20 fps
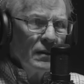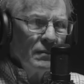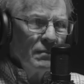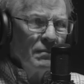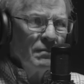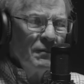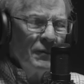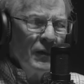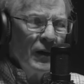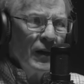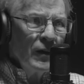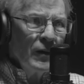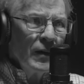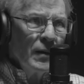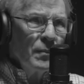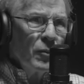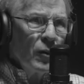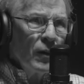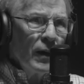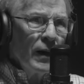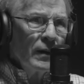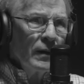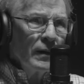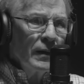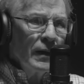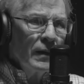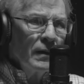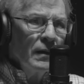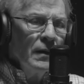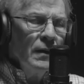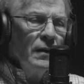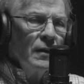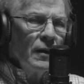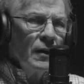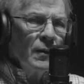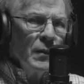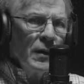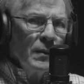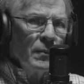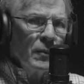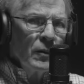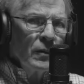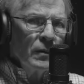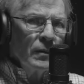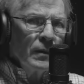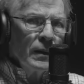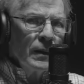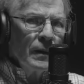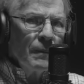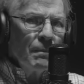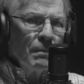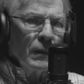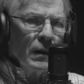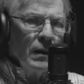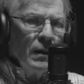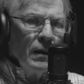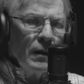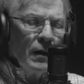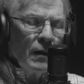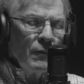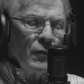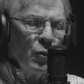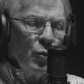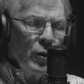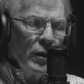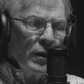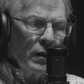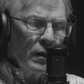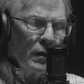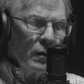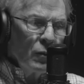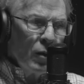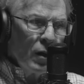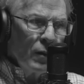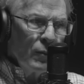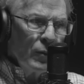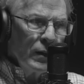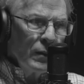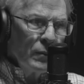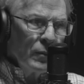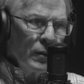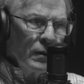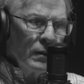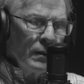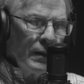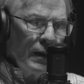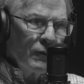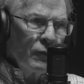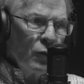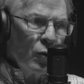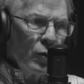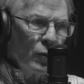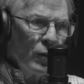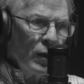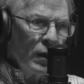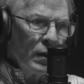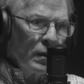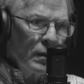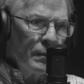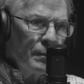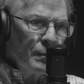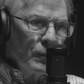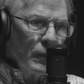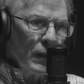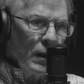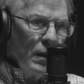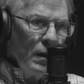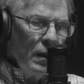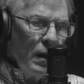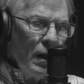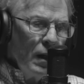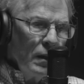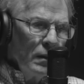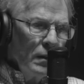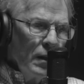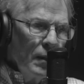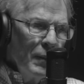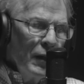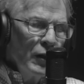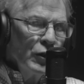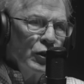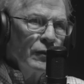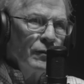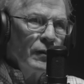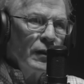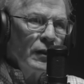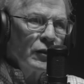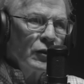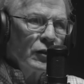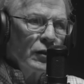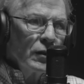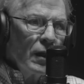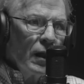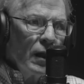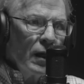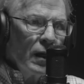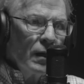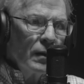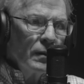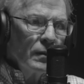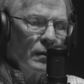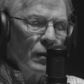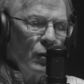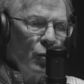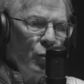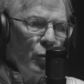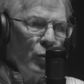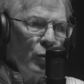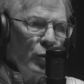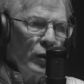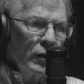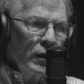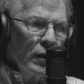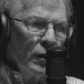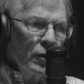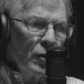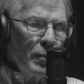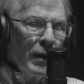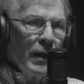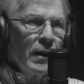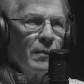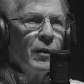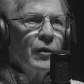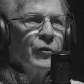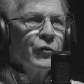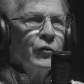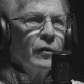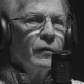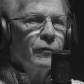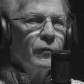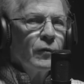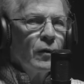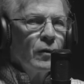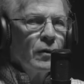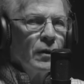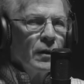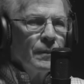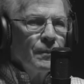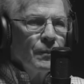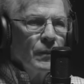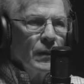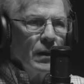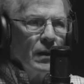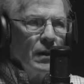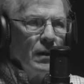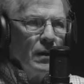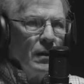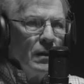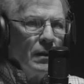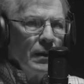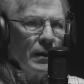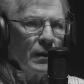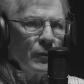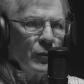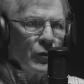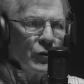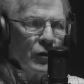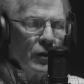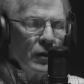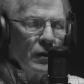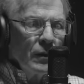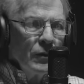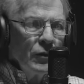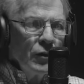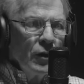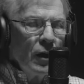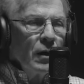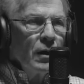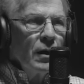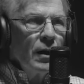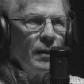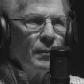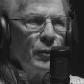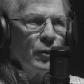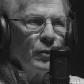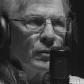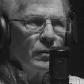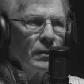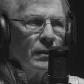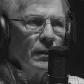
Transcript: Very proud of that. I remember every weekend while we were at Fort Rucker, a bunch of us would go to Panama City, Florida, and there was a young couple